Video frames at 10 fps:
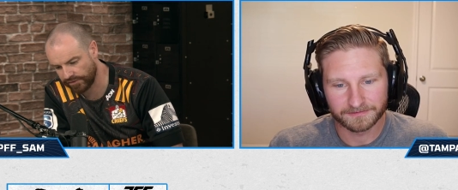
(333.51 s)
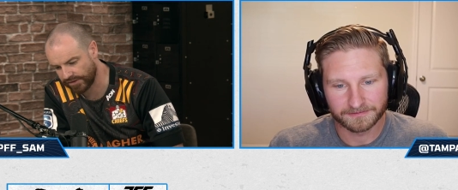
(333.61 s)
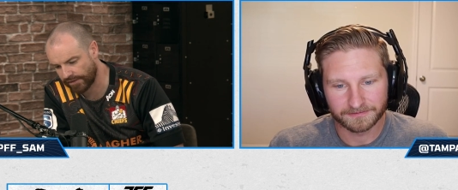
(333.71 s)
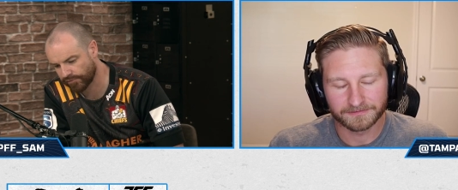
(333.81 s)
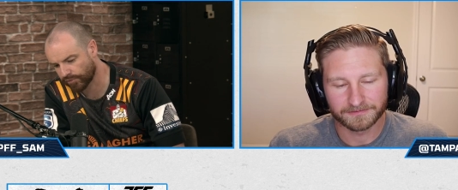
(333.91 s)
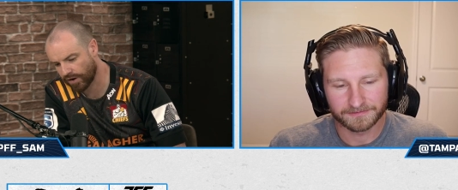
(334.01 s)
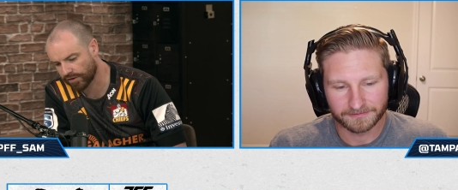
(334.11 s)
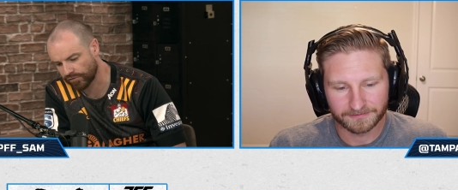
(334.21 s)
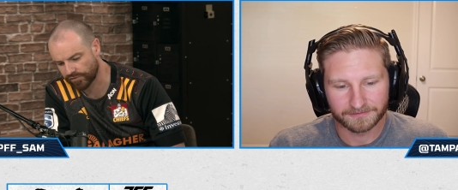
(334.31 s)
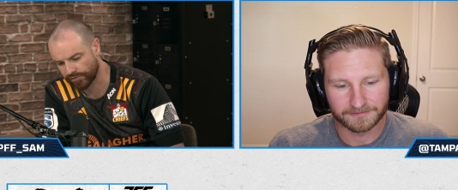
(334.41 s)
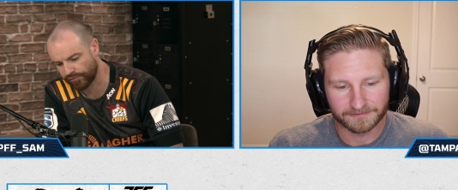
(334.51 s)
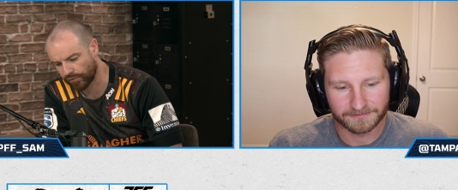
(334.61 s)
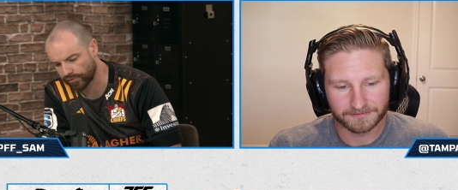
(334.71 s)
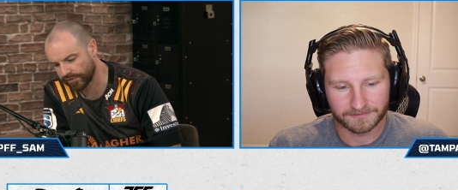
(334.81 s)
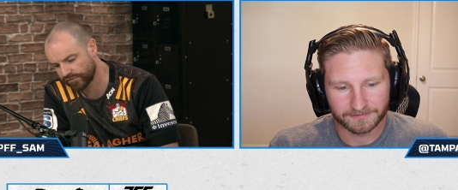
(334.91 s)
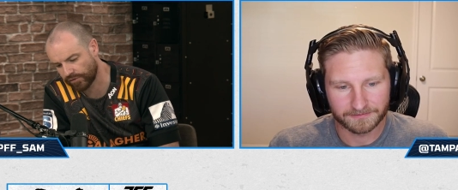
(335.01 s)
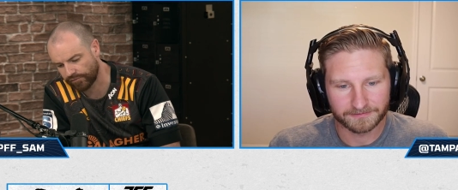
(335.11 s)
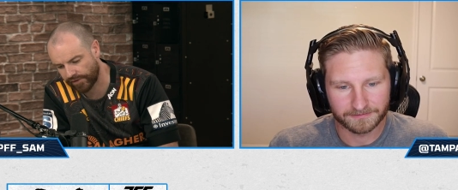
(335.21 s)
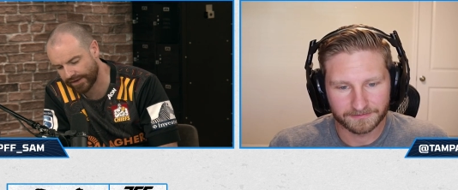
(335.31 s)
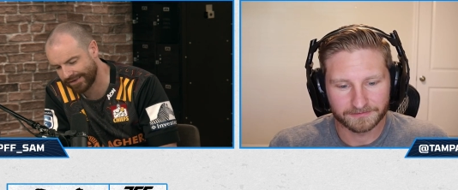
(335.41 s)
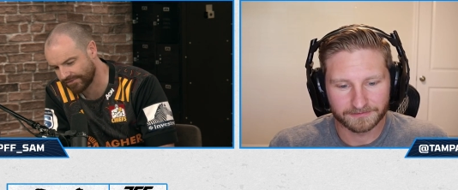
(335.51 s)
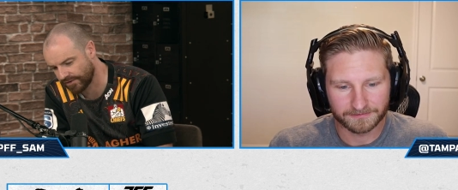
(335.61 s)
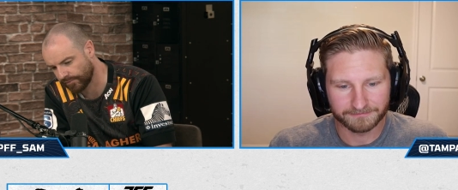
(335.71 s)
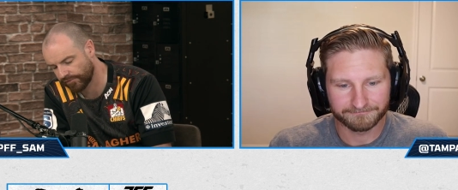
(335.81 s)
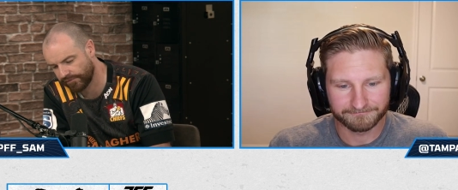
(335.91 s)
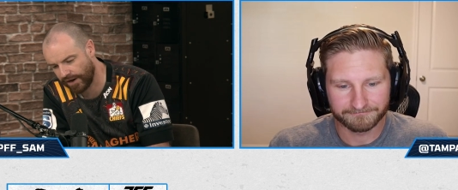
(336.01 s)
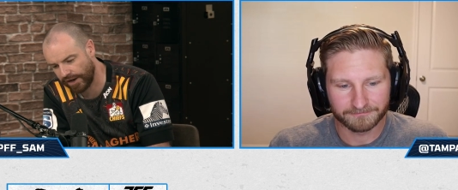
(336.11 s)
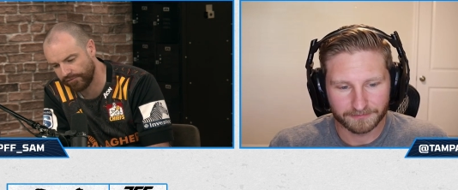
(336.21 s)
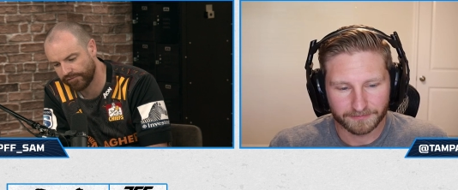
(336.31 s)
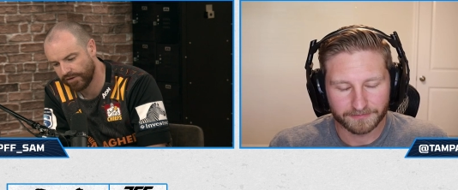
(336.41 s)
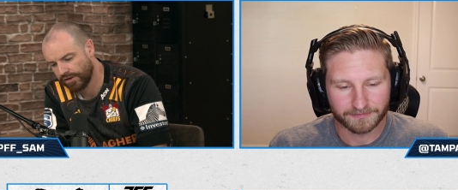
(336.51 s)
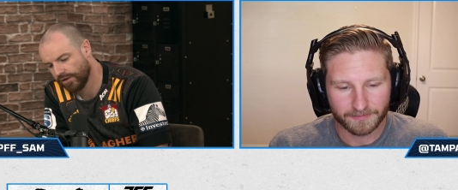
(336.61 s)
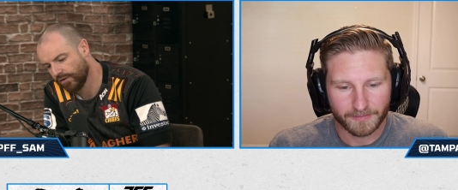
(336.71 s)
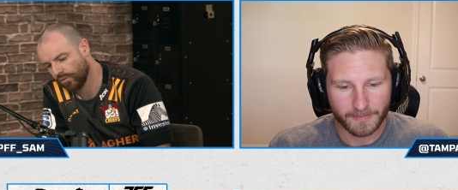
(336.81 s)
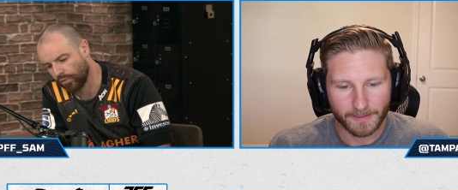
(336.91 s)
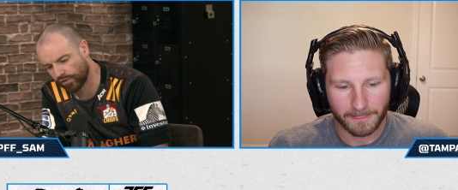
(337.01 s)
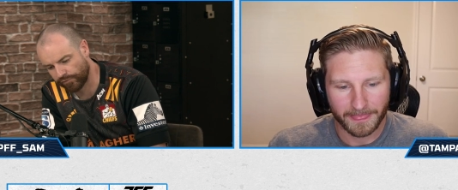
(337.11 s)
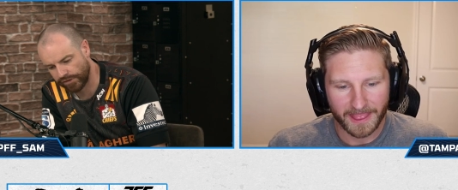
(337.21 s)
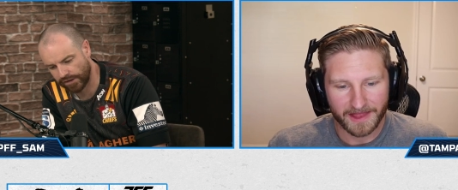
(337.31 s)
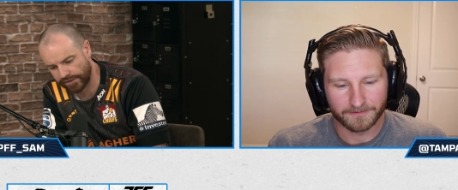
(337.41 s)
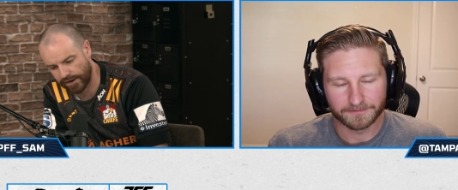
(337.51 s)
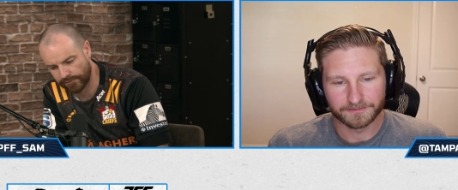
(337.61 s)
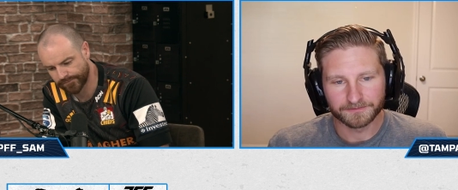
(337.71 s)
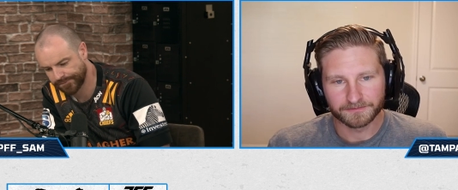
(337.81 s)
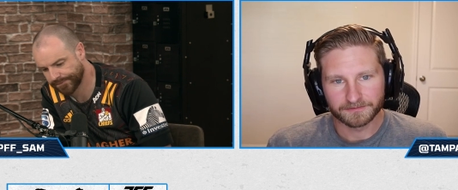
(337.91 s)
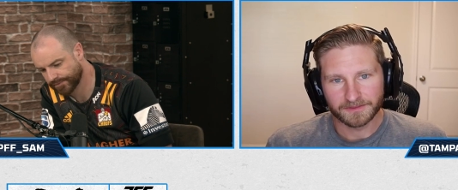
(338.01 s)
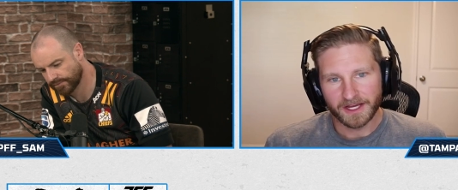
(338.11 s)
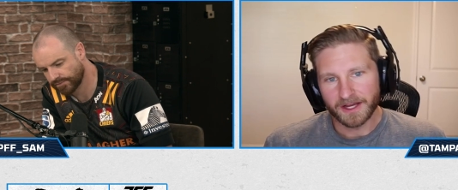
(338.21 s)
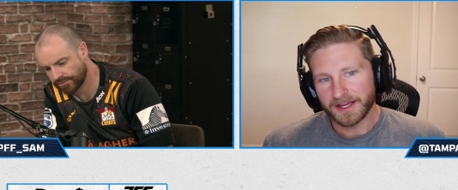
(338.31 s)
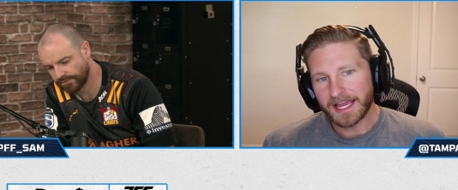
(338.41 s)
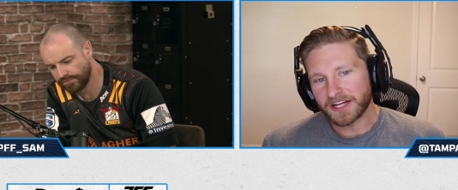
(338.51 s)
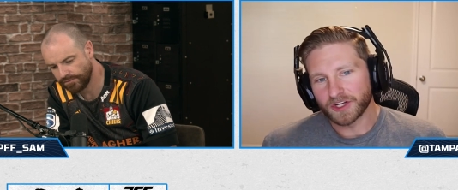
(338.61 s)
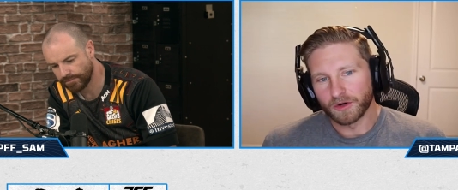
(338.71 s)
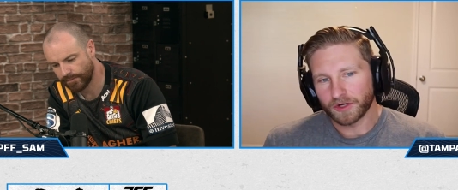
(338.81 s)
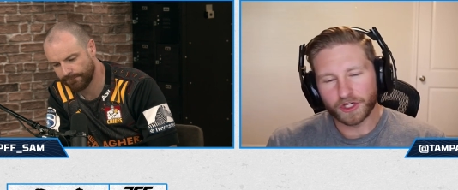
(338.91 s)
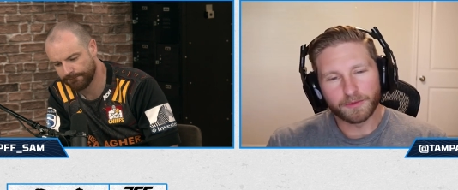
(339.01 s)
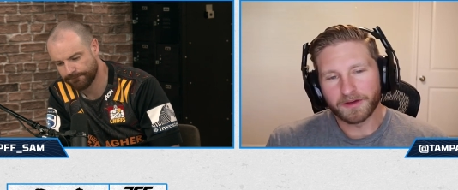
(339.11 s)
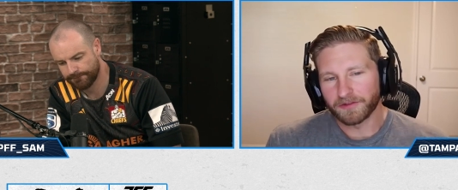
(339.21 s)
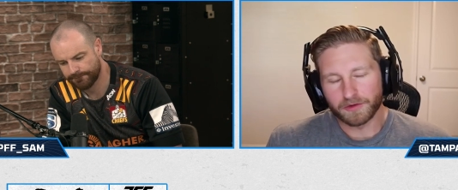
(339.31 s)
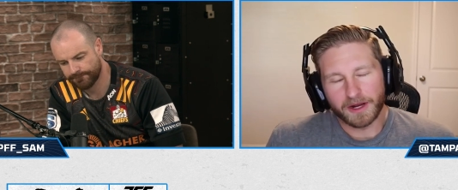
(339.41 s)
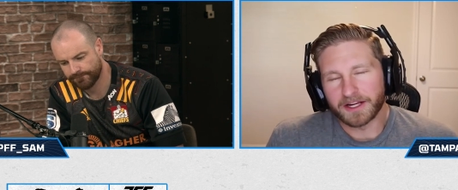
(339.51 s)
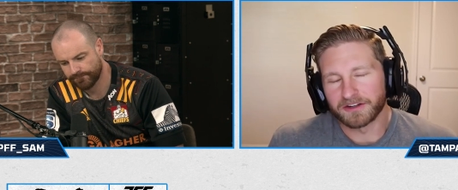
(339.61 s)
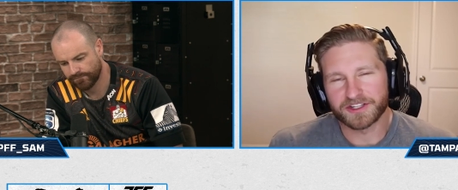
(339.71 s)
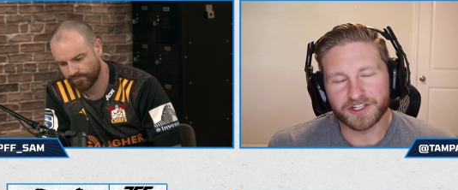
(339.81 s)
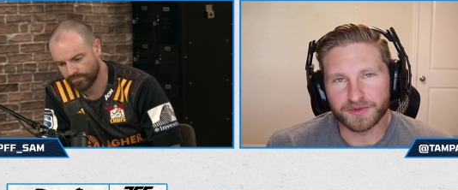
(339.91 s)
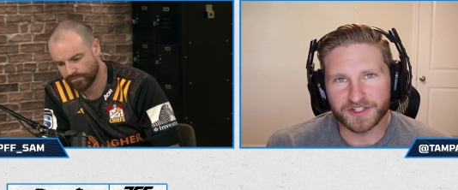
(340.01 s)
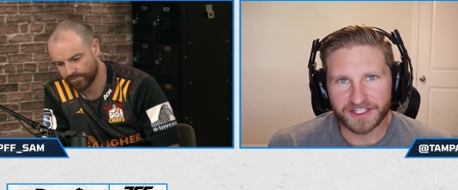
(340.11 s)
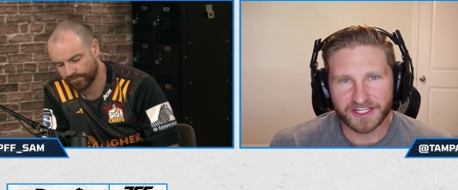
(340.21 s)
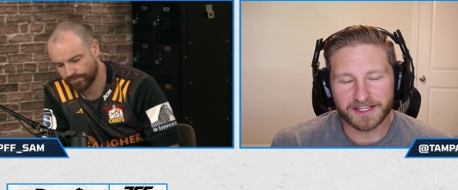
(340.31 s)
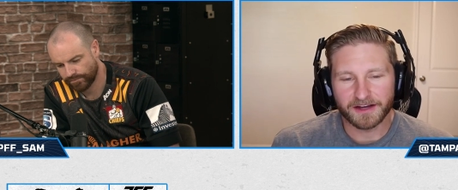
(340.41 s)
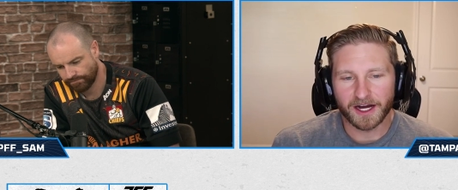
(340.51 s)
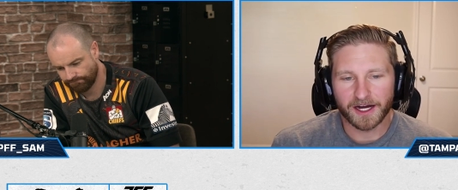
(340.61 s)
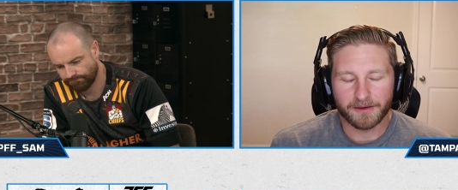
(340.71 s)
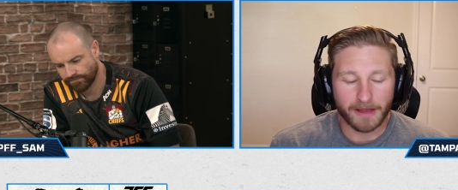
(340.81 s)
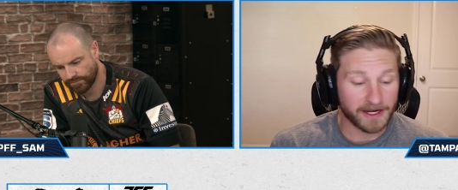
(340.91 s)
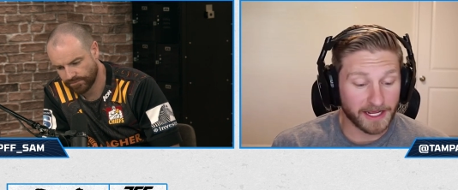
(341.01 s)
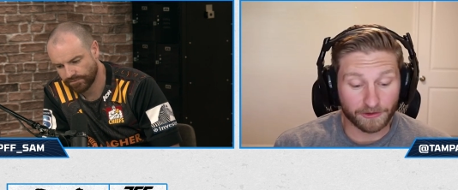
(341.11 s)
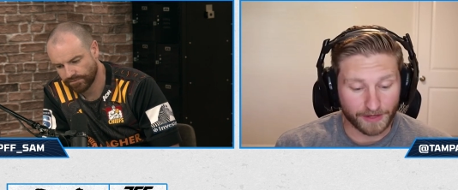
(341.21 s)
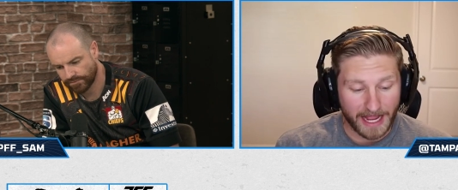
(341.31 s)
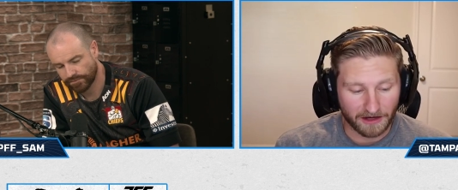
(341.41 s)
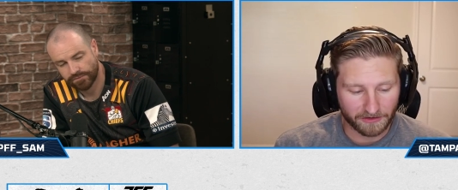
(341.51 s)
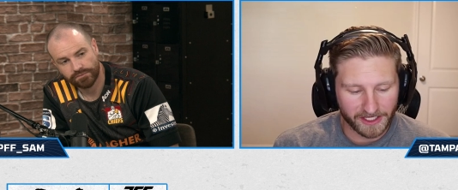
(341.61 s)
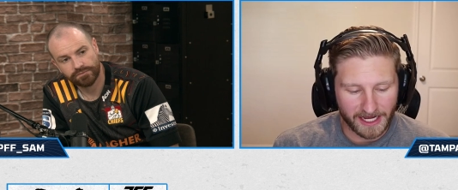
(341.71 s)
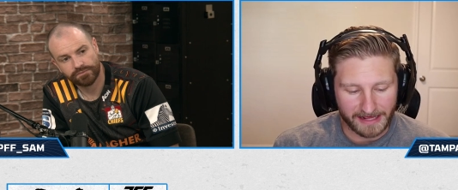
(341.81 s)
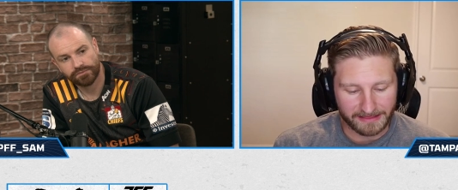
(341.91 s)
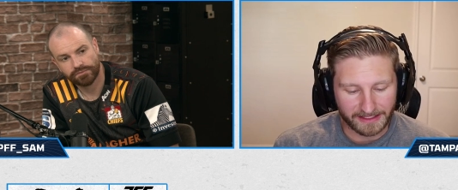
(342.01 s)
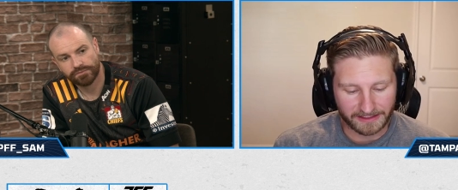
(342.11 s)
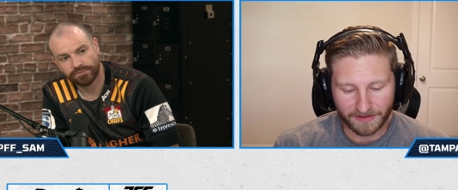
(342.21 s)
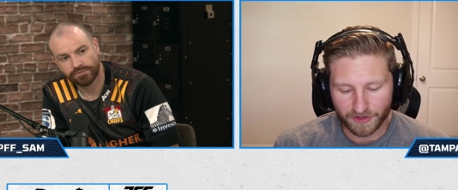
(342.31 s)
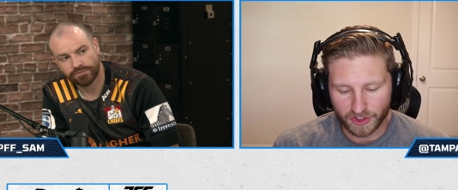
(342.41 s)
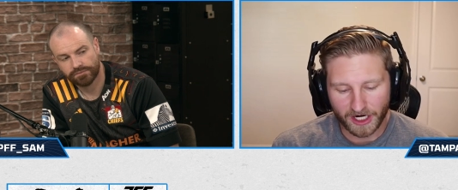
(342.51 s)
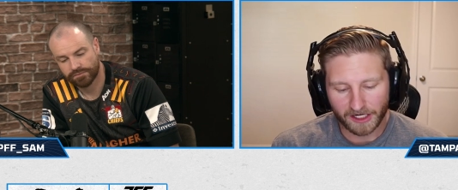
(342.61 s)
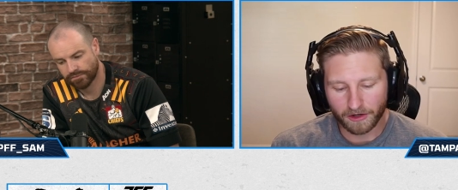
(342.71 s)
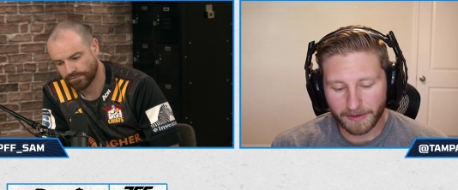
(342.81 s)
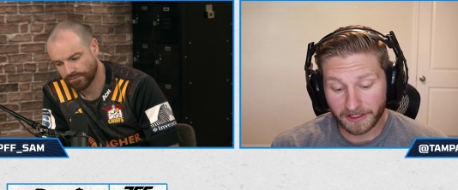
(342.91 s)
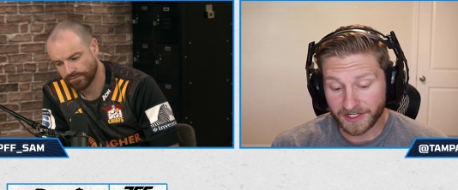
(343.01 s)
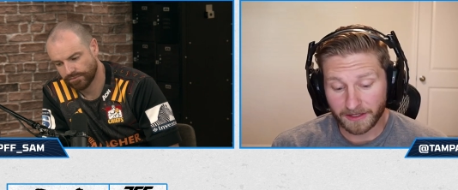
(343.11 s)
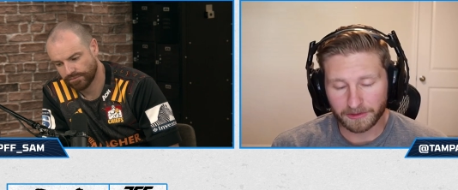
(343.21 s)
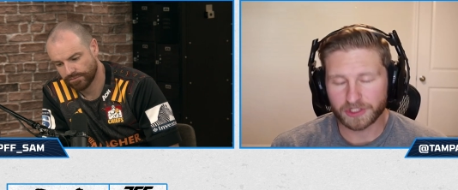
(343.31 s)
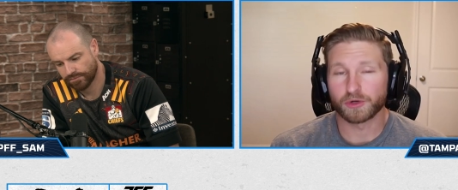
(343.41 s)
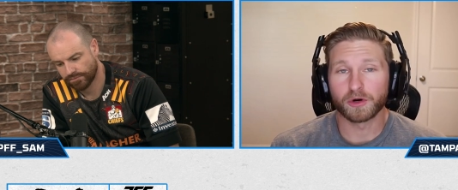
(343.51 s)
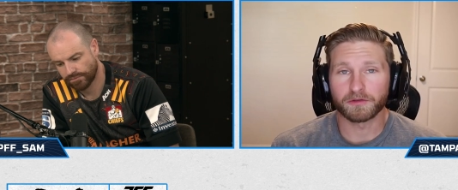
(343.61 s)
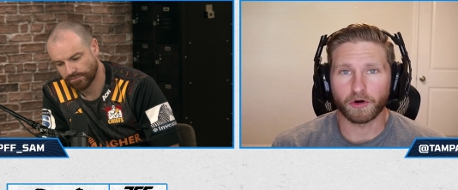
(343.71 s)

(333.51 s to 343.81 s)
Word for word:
Speaker 1: the Denver Broncos number four, the Minnesota Vikings at number five. What have we done there?
Speaker 2: Yeah, so QB for the Raiders, this one's easy. Um, and in reality, I think that the Chicago Bears at number two